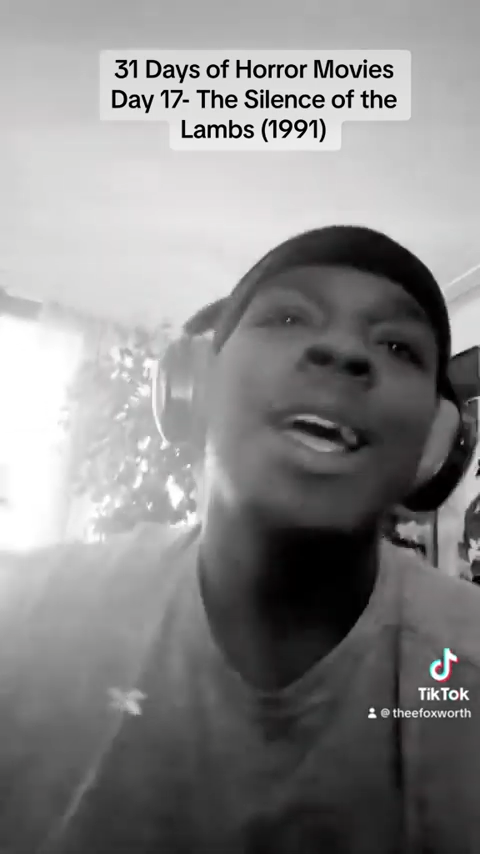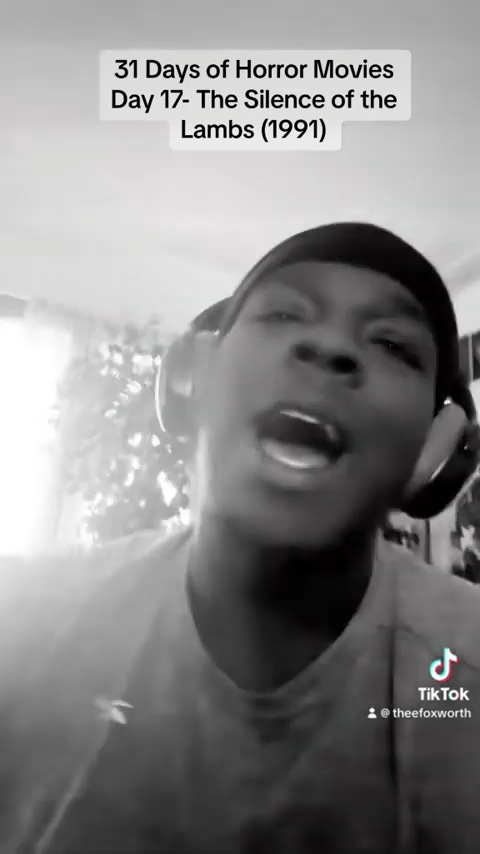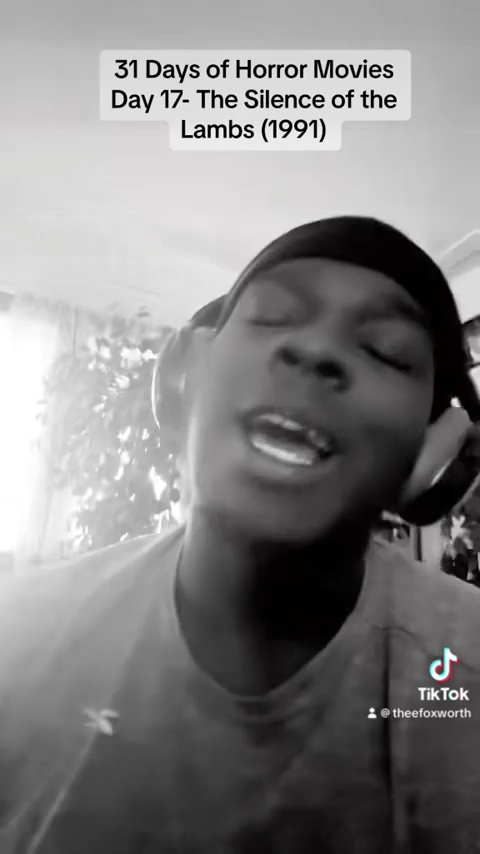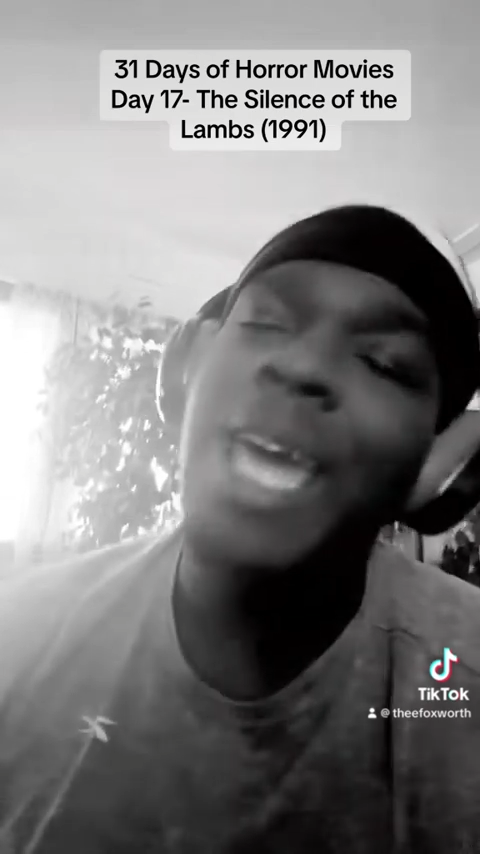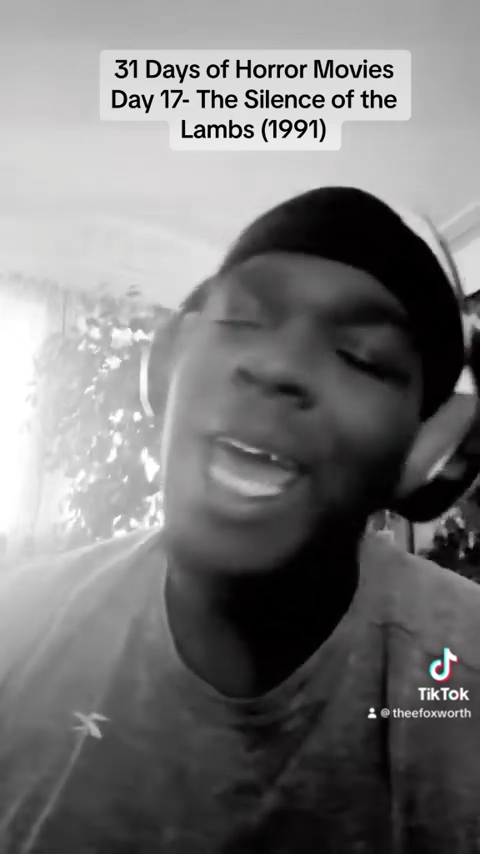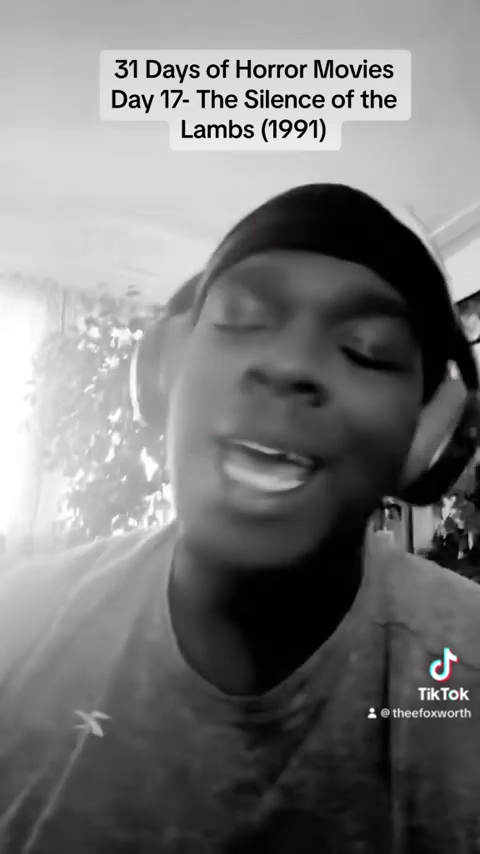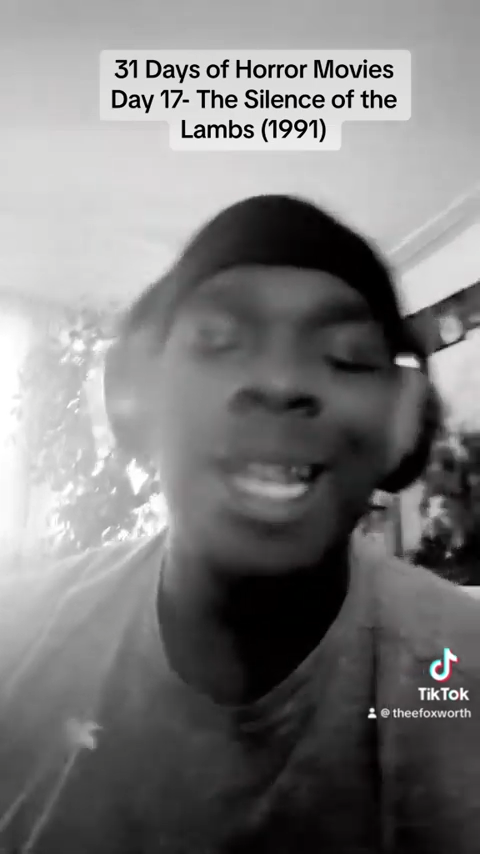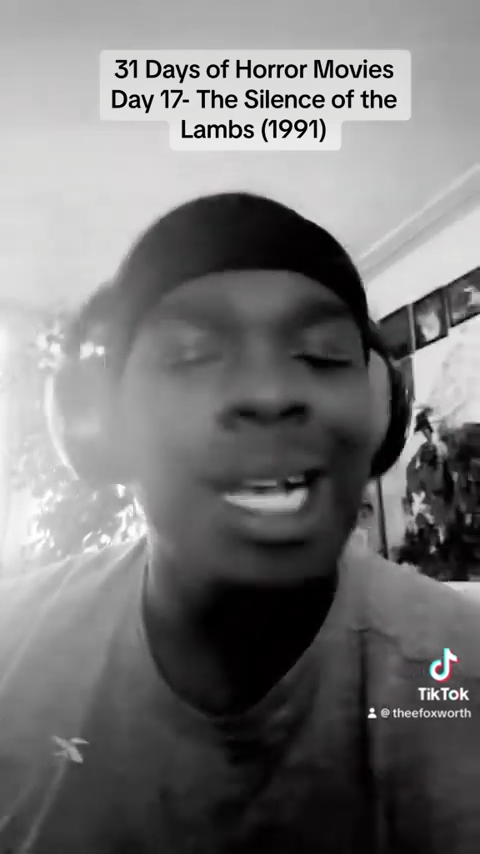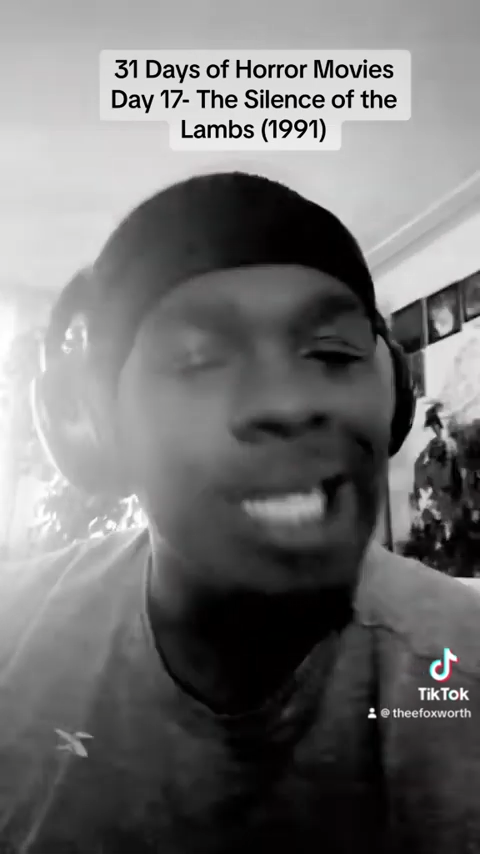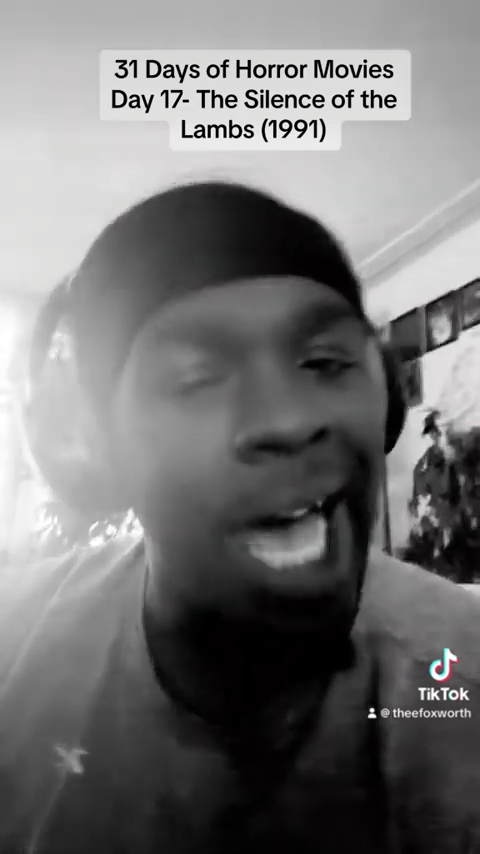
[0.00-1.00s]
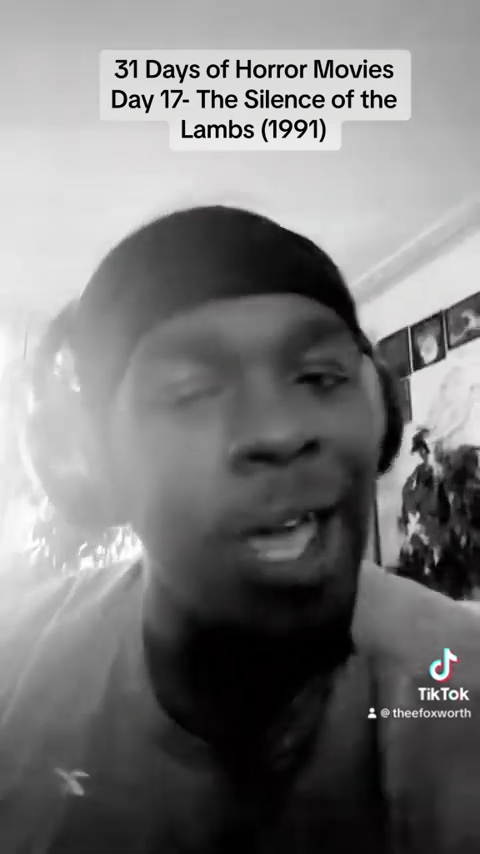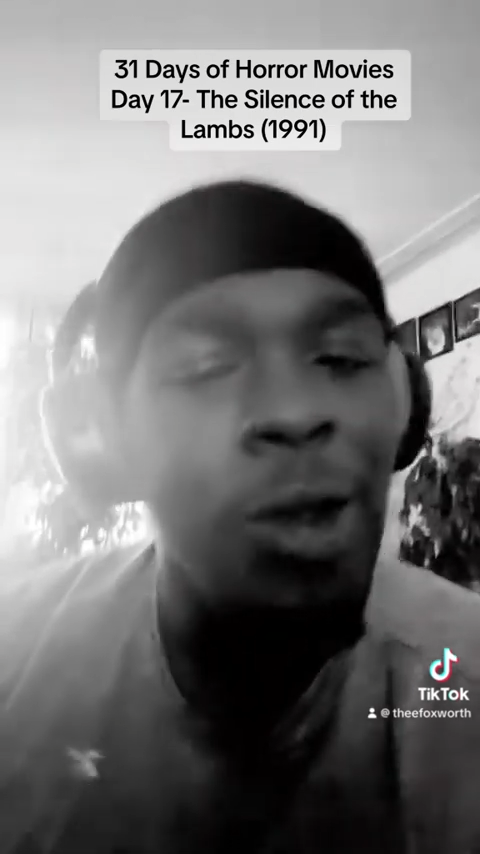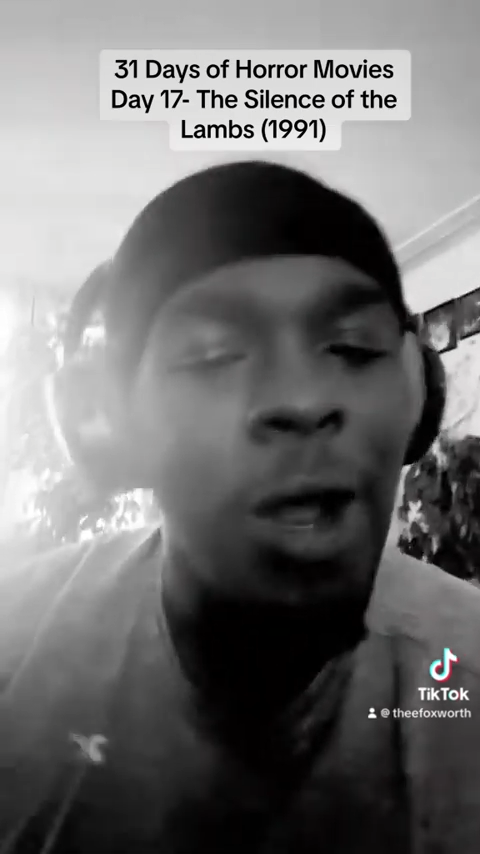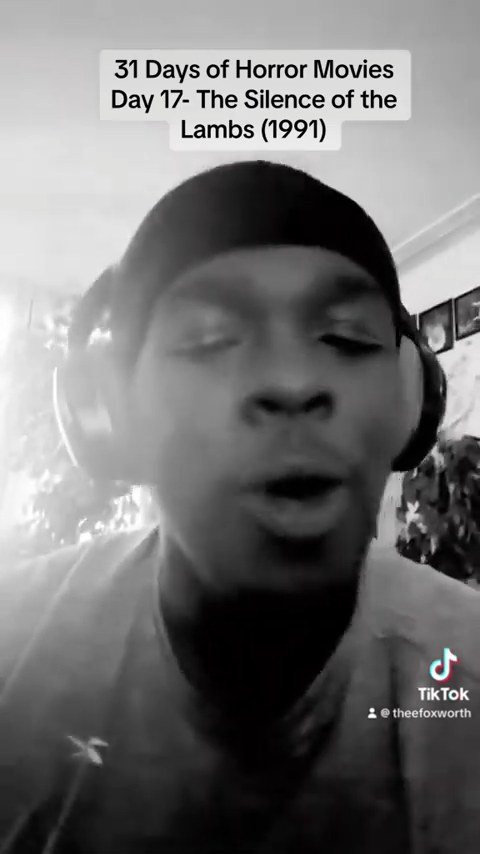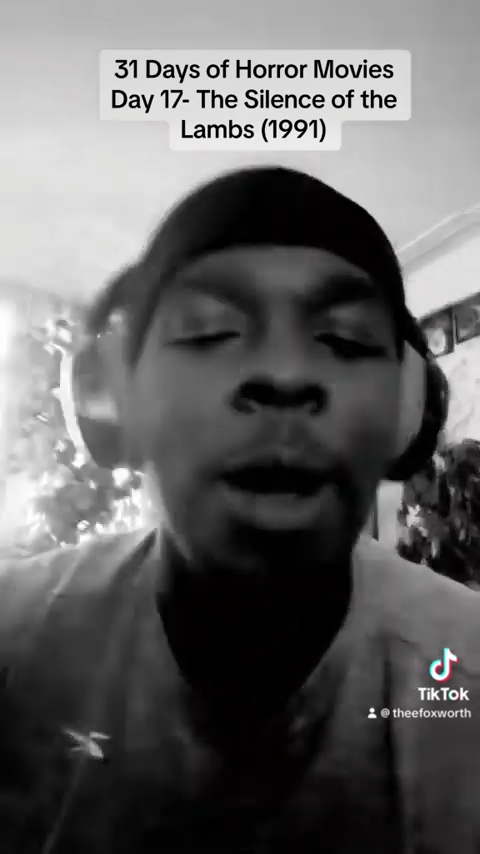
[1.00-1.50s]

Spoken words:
Again, that's how you know